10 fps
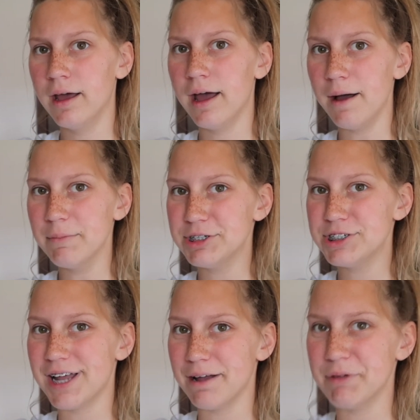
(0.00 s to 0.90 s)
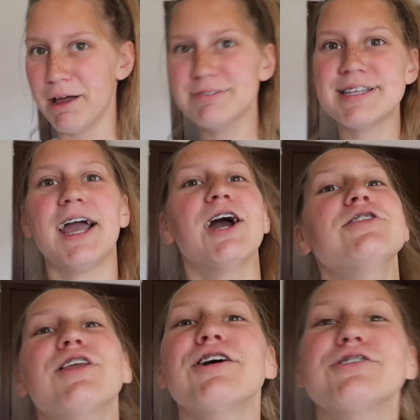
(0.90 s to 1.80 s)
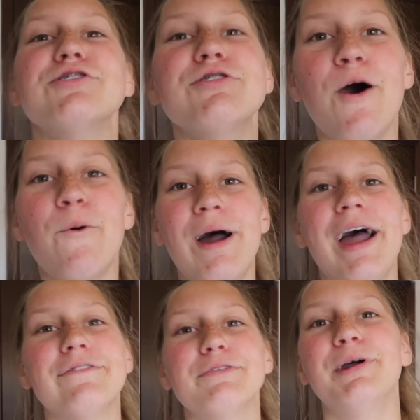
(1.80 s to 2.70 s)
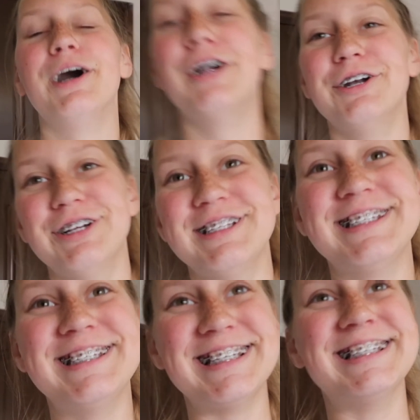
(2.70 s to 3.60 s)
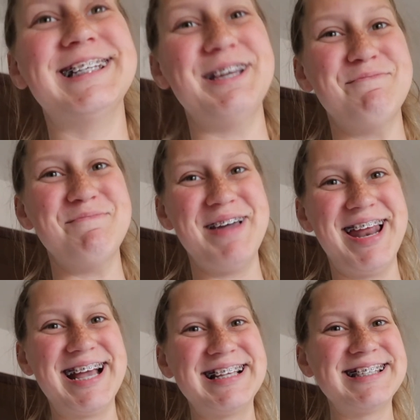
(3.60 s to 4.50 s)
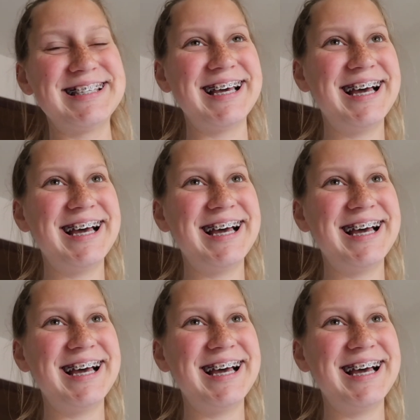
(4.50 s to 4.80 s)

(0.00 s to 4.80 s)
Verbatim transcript: How much time? I was like, there's no way I filmed 160 minutes.